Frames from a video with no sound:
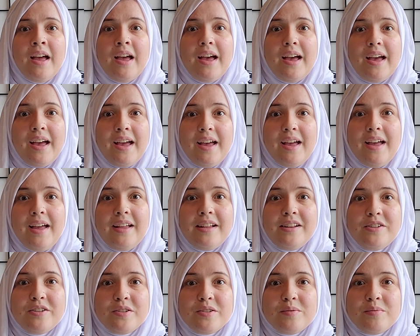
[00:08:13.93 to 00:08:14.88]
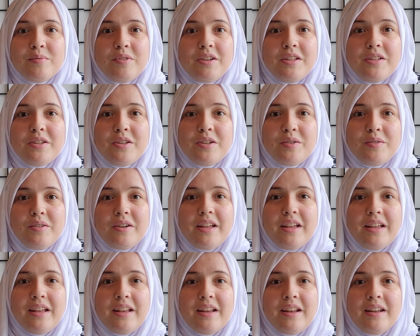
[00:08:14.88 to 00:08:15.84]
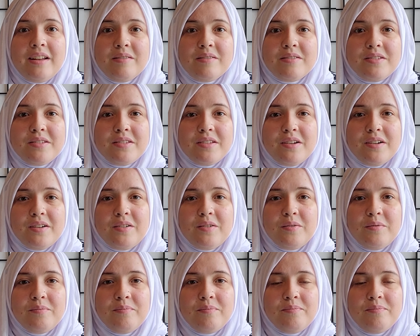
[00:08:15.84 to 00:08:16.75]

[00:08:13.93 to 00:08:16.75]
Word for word: ah, I just want to do it. So